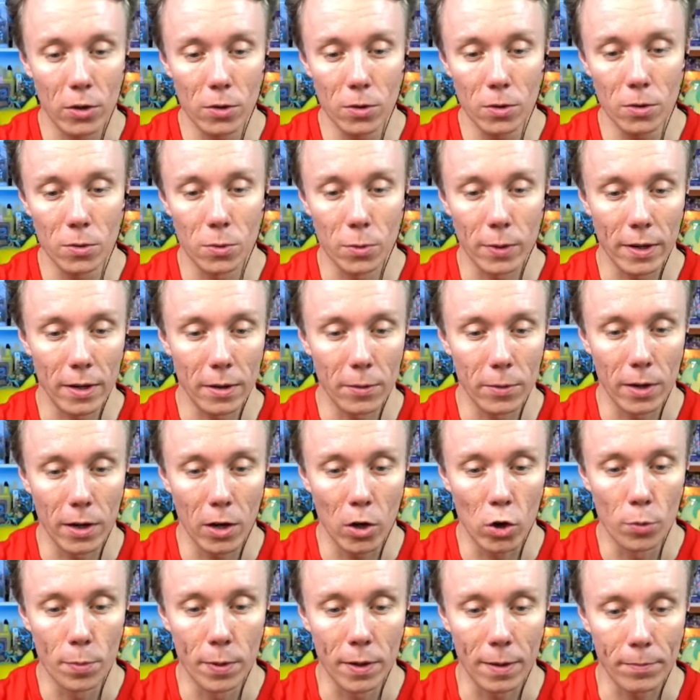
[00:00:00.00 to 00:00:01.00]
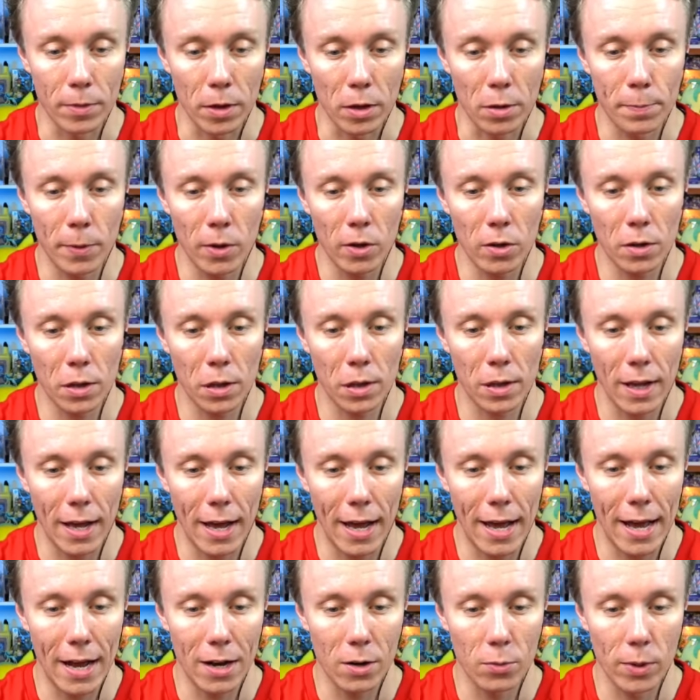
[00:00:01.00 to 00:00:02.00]
you. We will open up this box
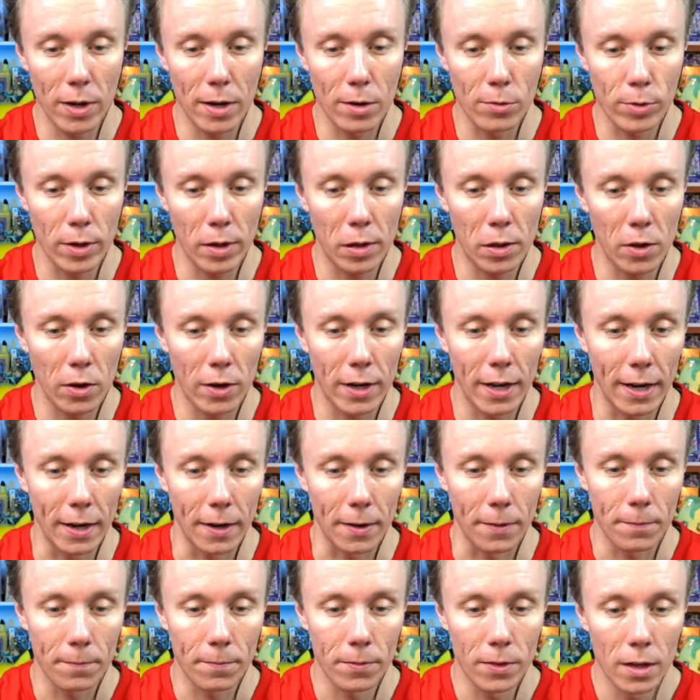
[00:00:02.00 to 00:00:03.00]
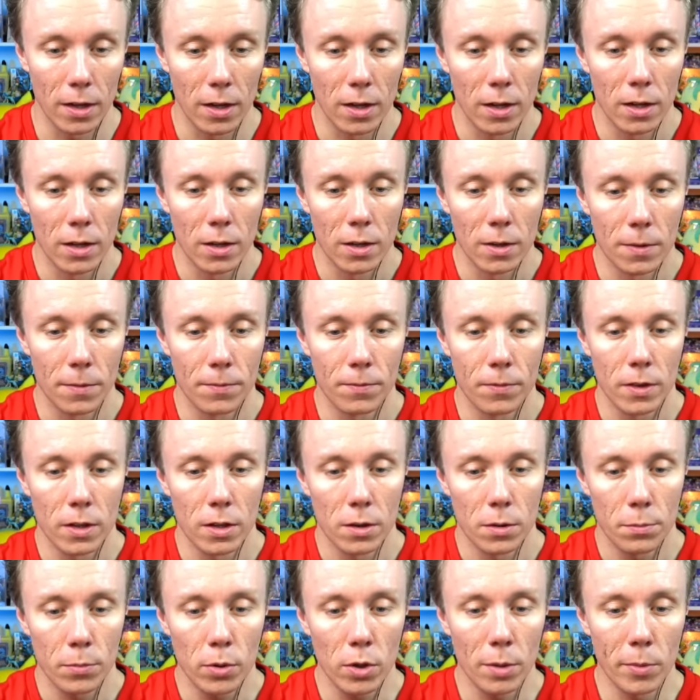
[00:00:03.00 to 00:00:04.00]
and we're restocking.
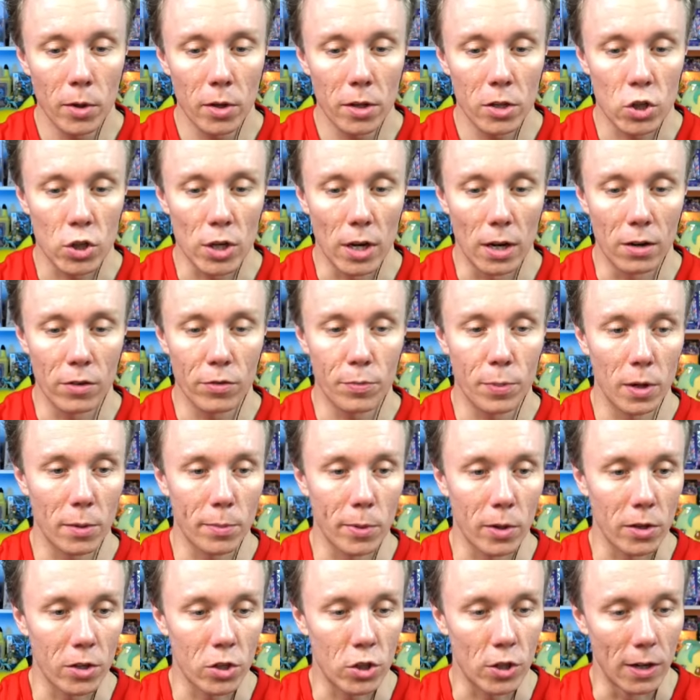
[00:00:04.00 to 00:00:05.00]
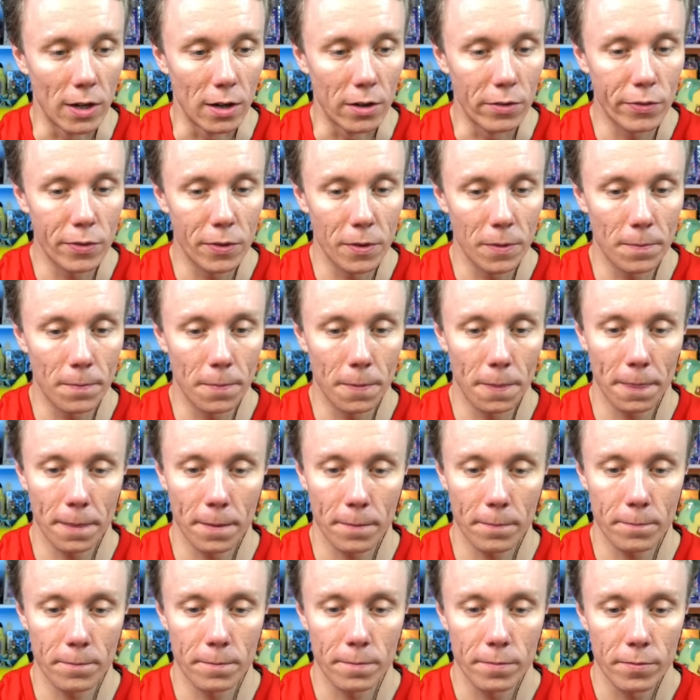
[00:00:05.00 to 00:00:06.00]
Put them on the shelf. Put them on the shelf.
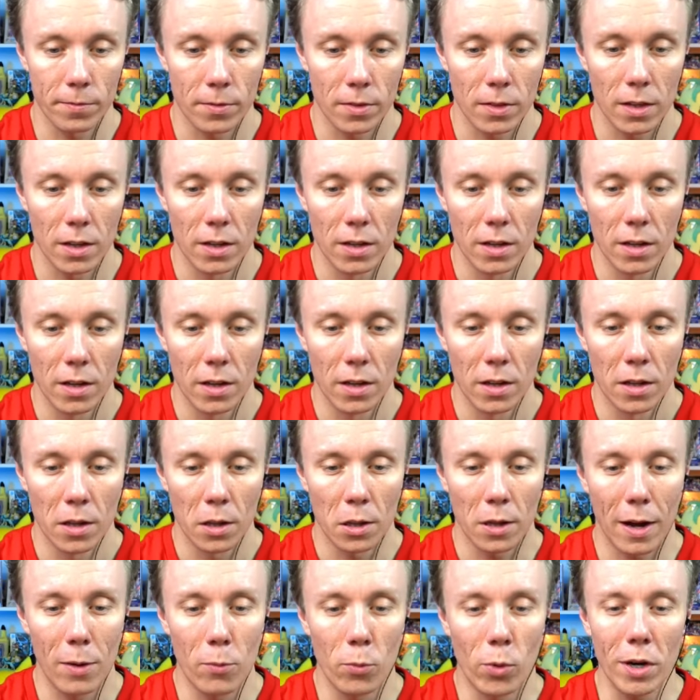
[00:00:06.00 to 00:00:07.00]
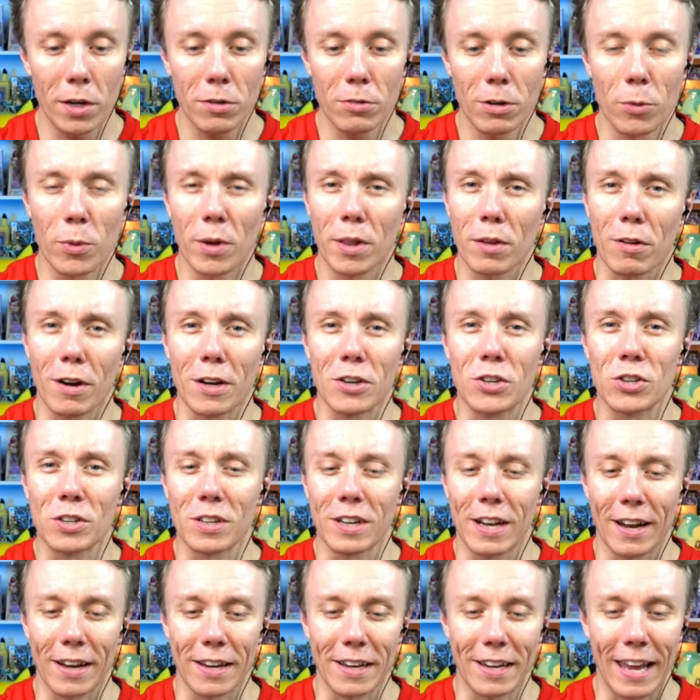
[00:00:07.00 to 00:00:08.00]
So I'm wondering whether I
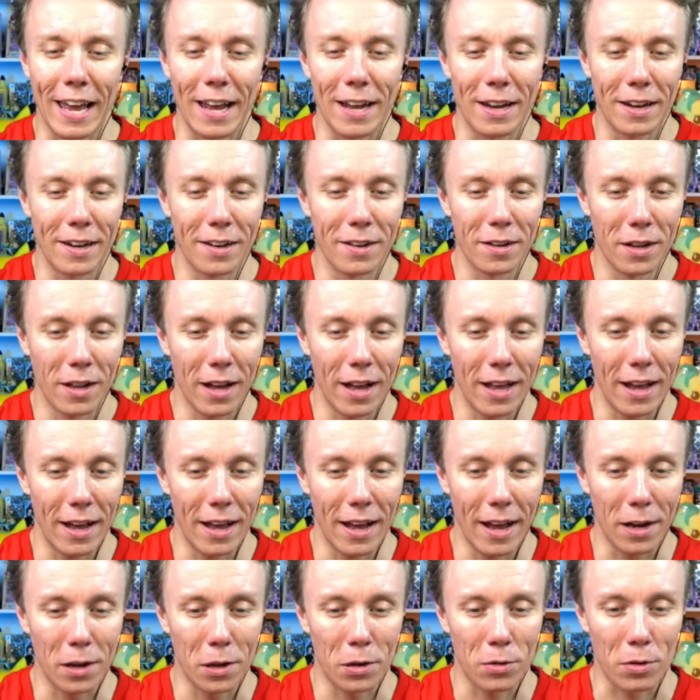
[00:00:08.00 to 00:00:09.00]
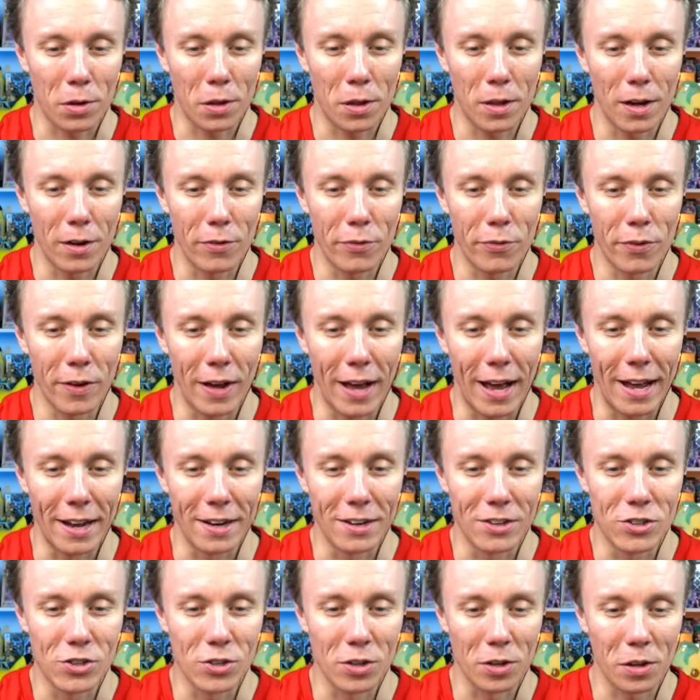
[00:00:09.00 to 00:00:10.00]
should like get extra stuff
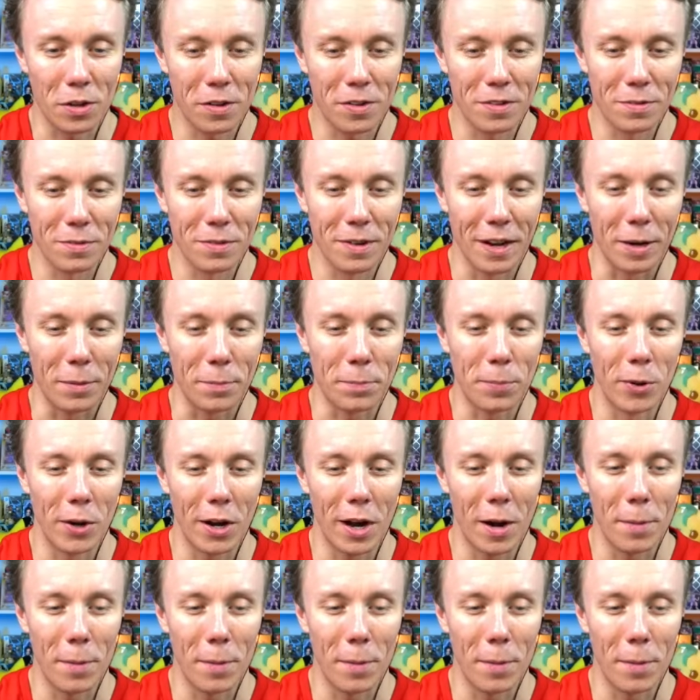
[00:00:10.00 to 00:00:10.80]
and just like put it